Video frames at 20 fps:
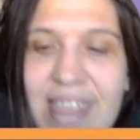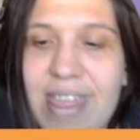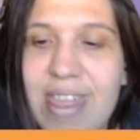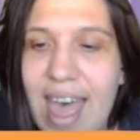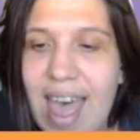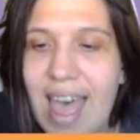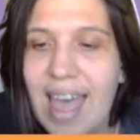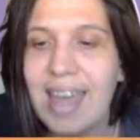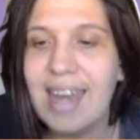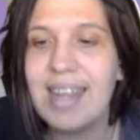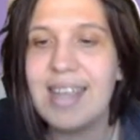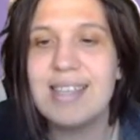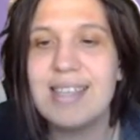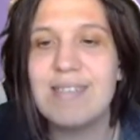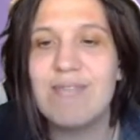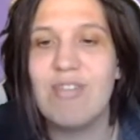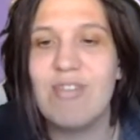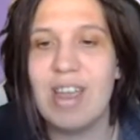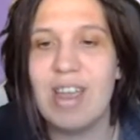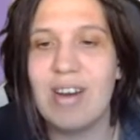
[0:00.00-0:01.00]
That
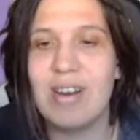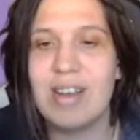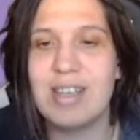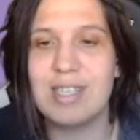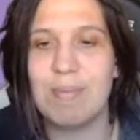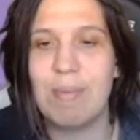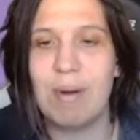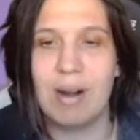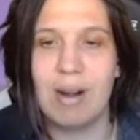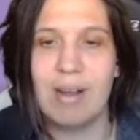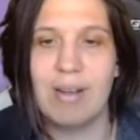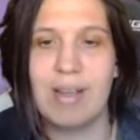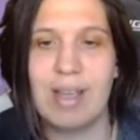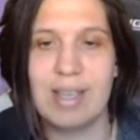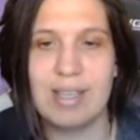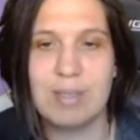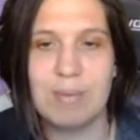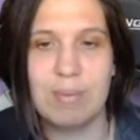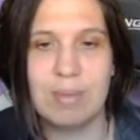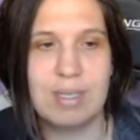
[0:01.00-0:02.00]
is very smart.
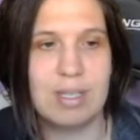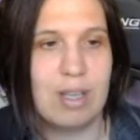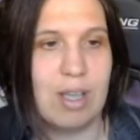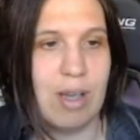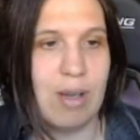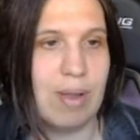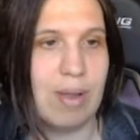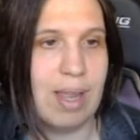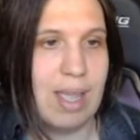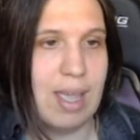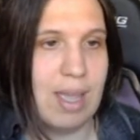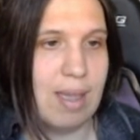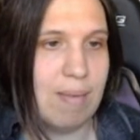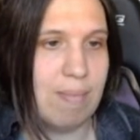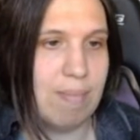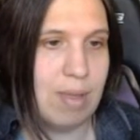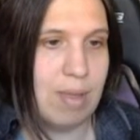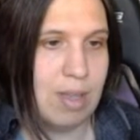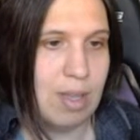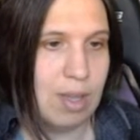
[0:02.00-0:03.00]
Okay, so we'll go
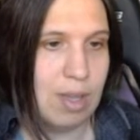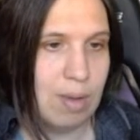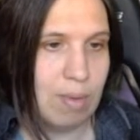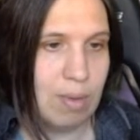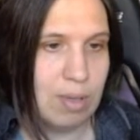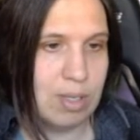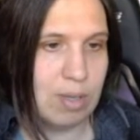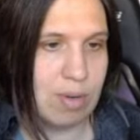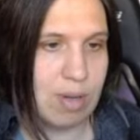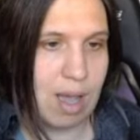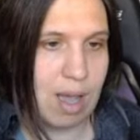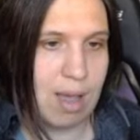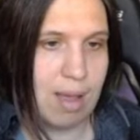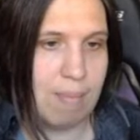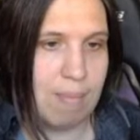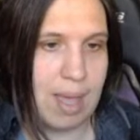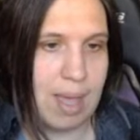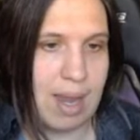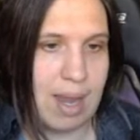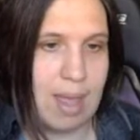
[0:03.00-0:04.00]
him. We'll do
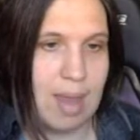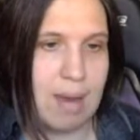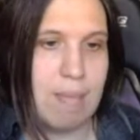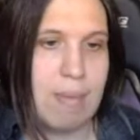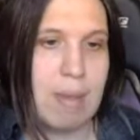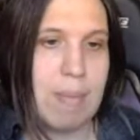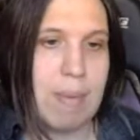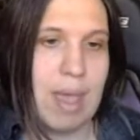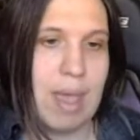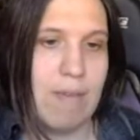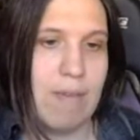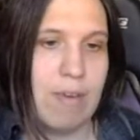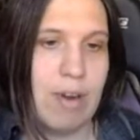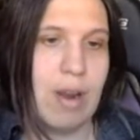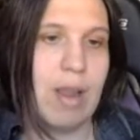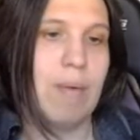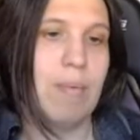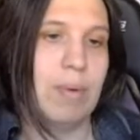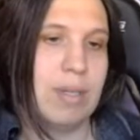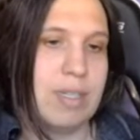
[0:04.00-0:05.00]
combat enemy behavior
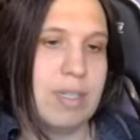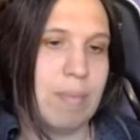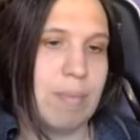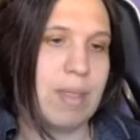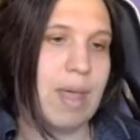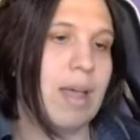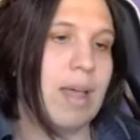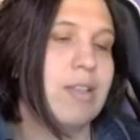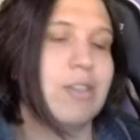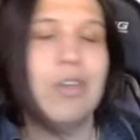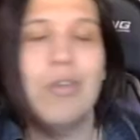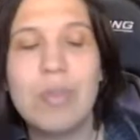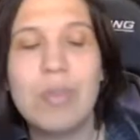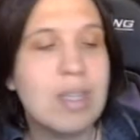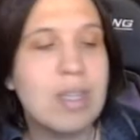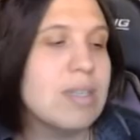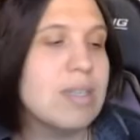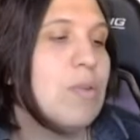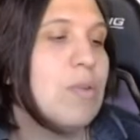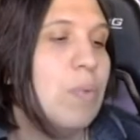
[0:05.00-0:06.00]
and we'll disable that. So
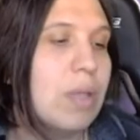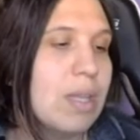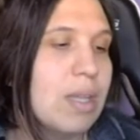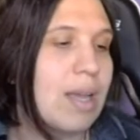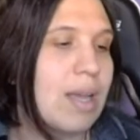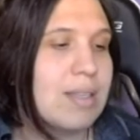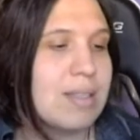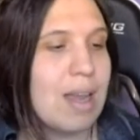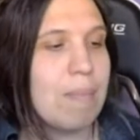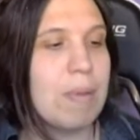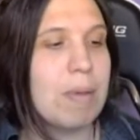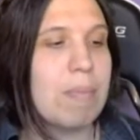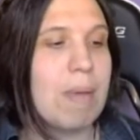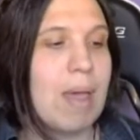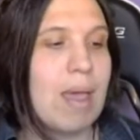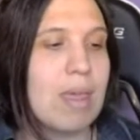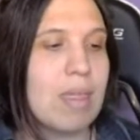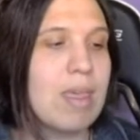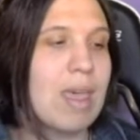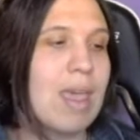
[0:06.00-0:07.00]
this is a really nice Not Big
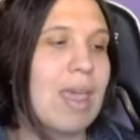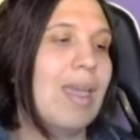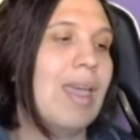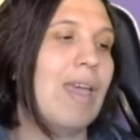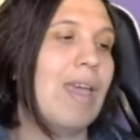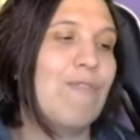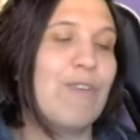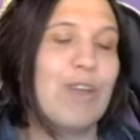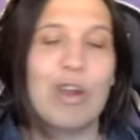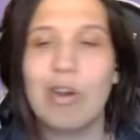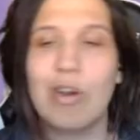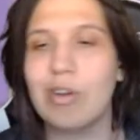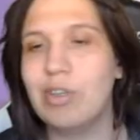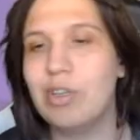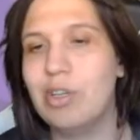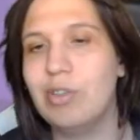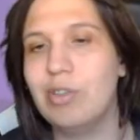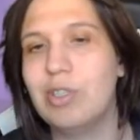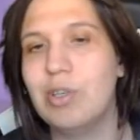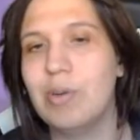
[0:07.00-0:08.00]
Bang thing. If you're
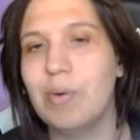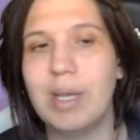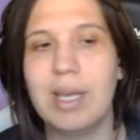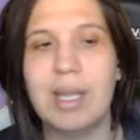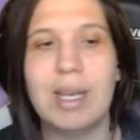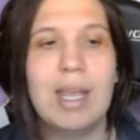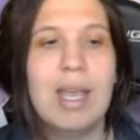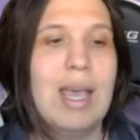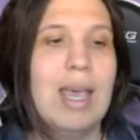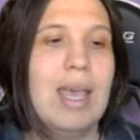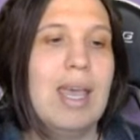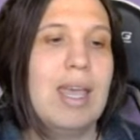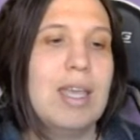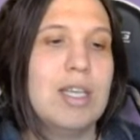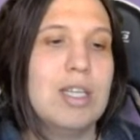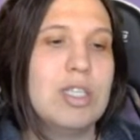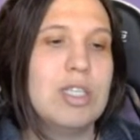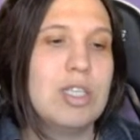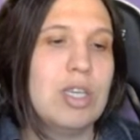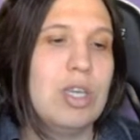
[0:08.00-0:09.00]
new to it,
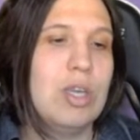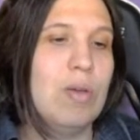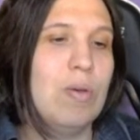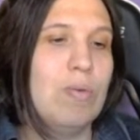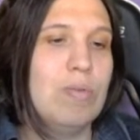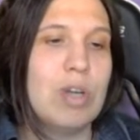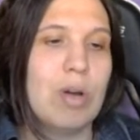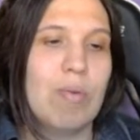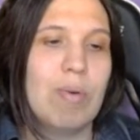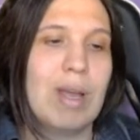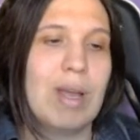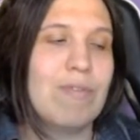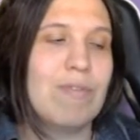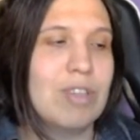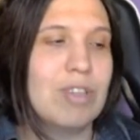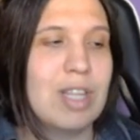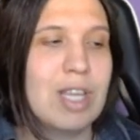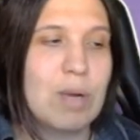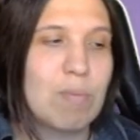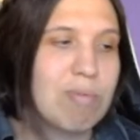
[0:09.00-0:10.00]
is you don't have
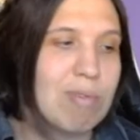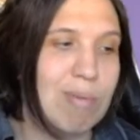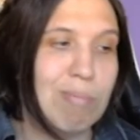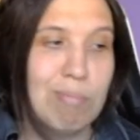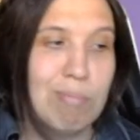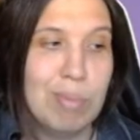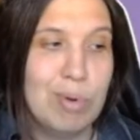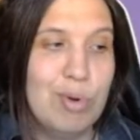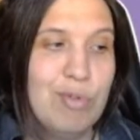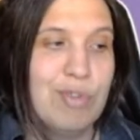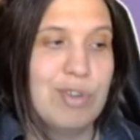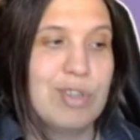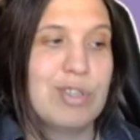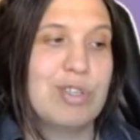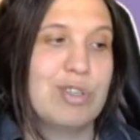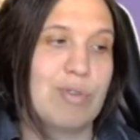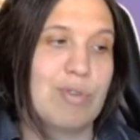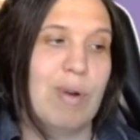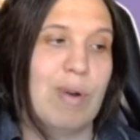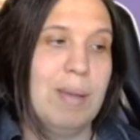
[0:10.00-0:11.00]
to like remove a
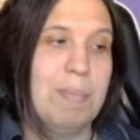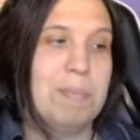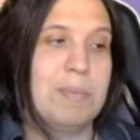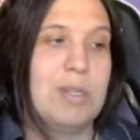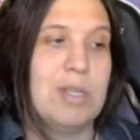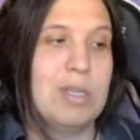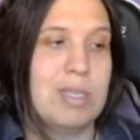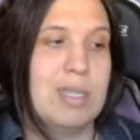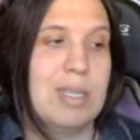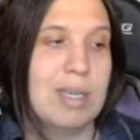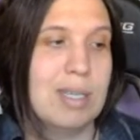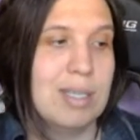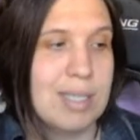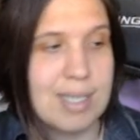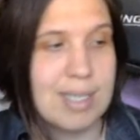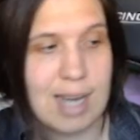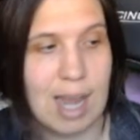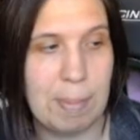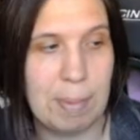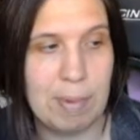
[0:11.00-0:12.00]
script to
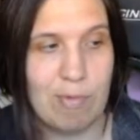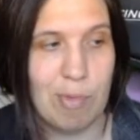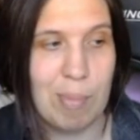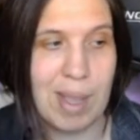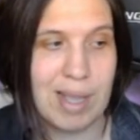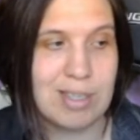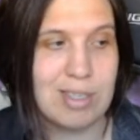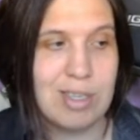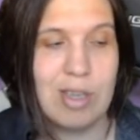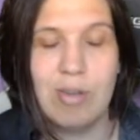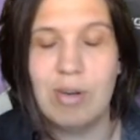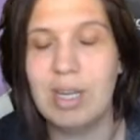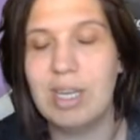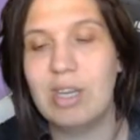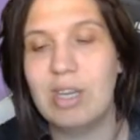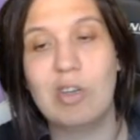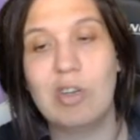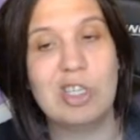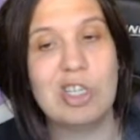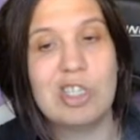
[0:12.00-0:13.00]
stop it from executing.
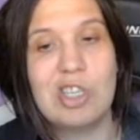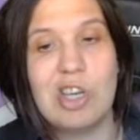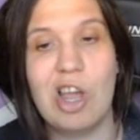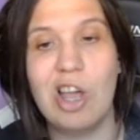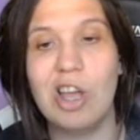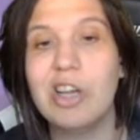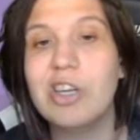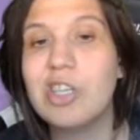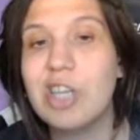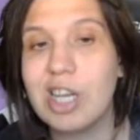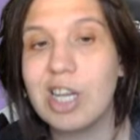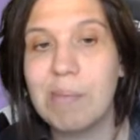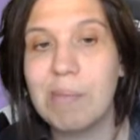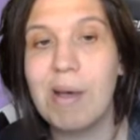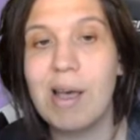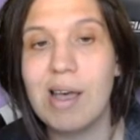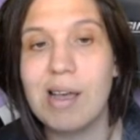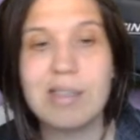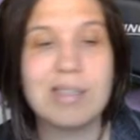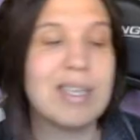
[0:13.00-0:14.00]
You can just uncheck a
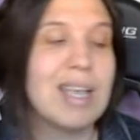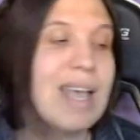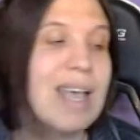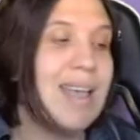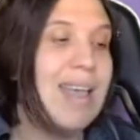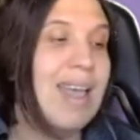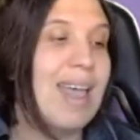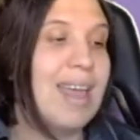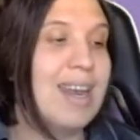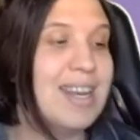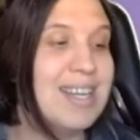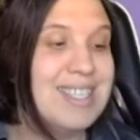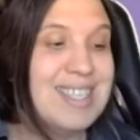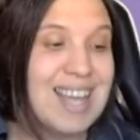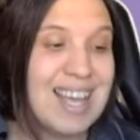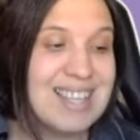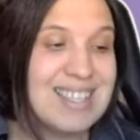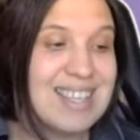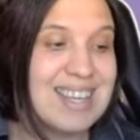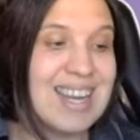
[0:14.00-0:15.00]
box and it
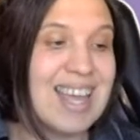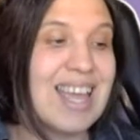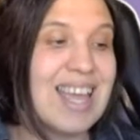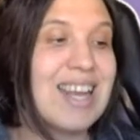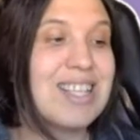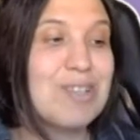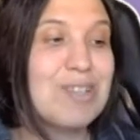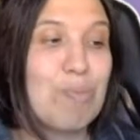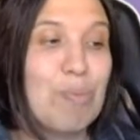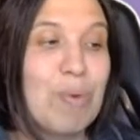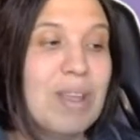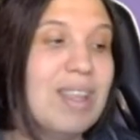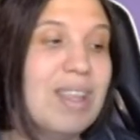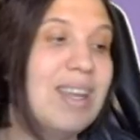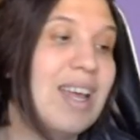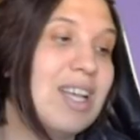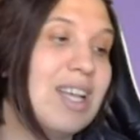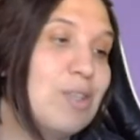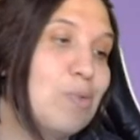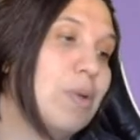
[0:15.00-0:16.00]
does it. And it's really
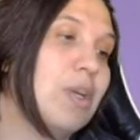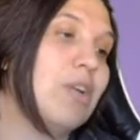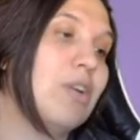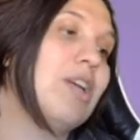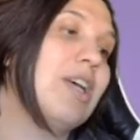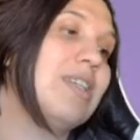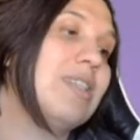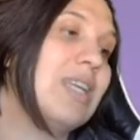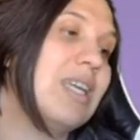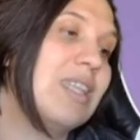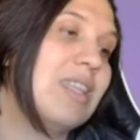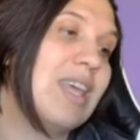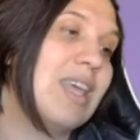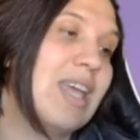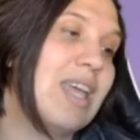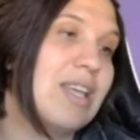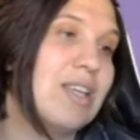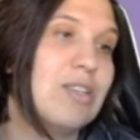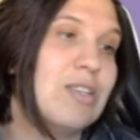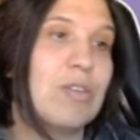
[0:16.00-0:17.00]
nice when you're testing
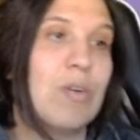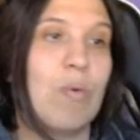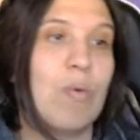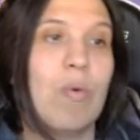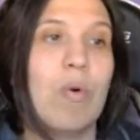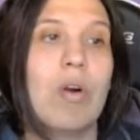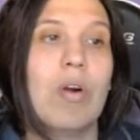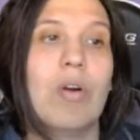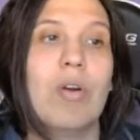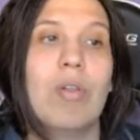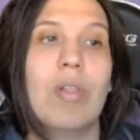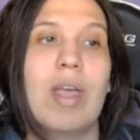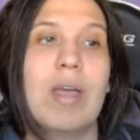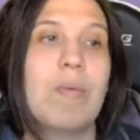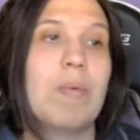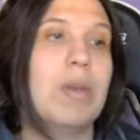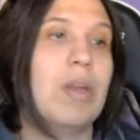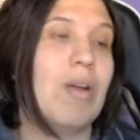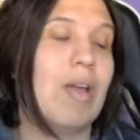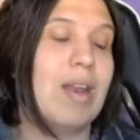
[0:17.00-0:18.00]
things or
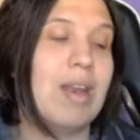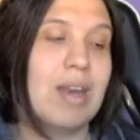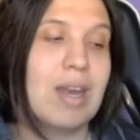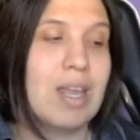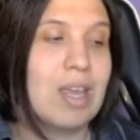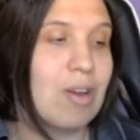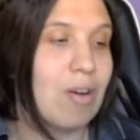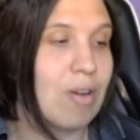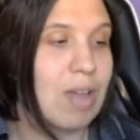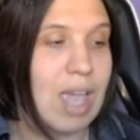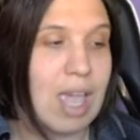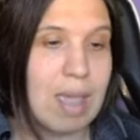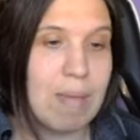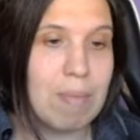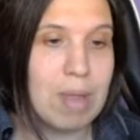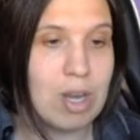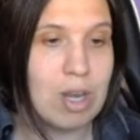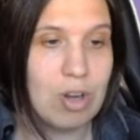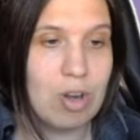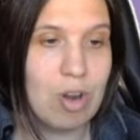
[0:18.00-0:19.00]
like when you're editing your
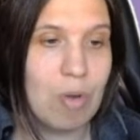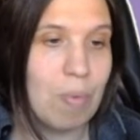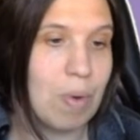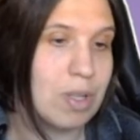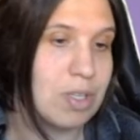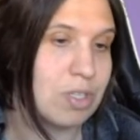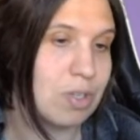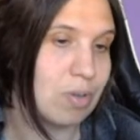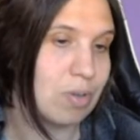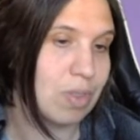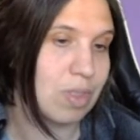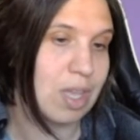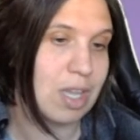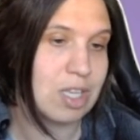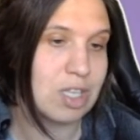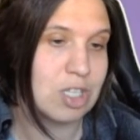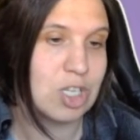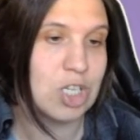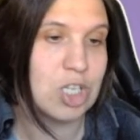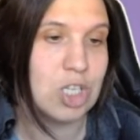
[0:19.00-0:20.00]
game and you don't want certain
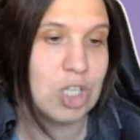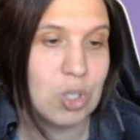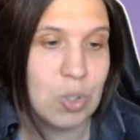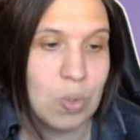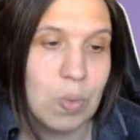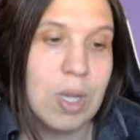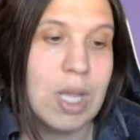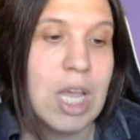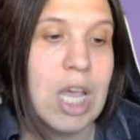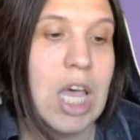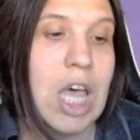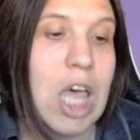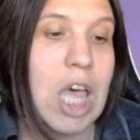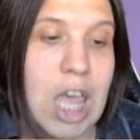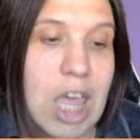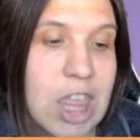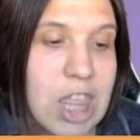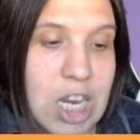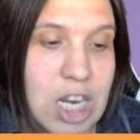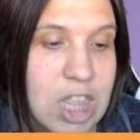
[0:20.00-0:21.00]
things to do
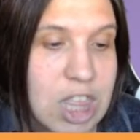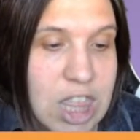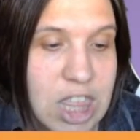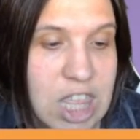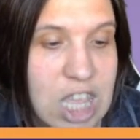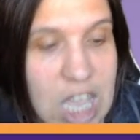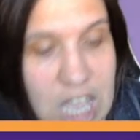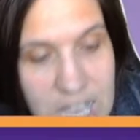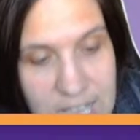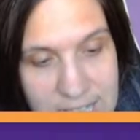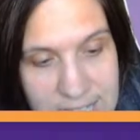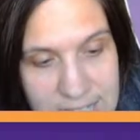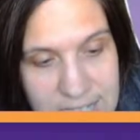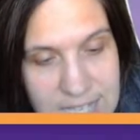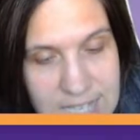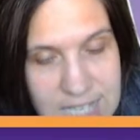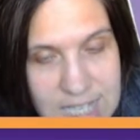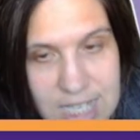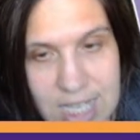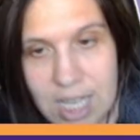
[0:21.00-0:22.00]
other
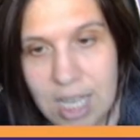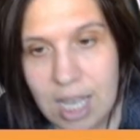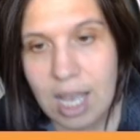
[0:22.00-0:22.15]
things.